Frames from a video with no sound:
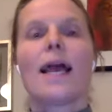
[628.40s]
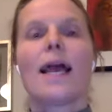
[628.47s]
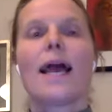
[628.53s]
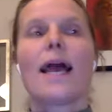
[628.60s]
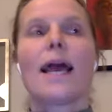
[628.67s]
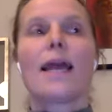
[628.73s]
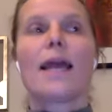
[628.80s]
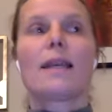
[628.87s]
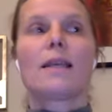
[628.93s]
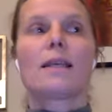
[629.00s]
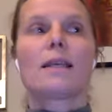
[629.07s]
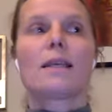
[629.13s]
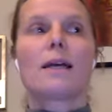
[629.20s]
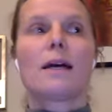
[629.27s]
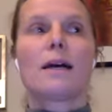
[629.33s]
And
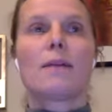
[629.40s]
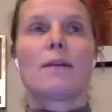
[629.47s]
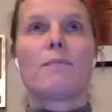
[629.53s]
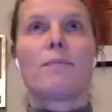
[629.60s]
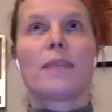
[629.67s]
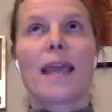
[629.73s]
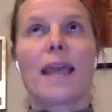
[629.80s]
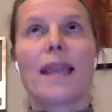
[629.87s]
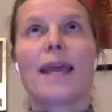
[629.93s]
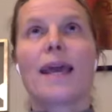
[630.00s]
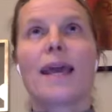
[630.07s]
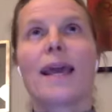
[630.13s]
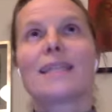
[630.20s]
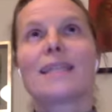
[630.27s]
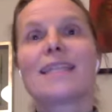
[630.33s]
then I
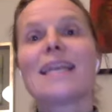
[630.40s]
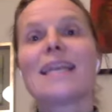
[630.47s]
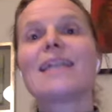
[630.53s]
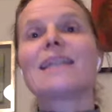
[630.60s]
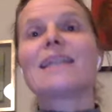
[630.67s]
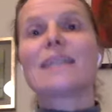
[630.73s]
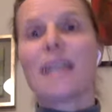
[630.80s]
had single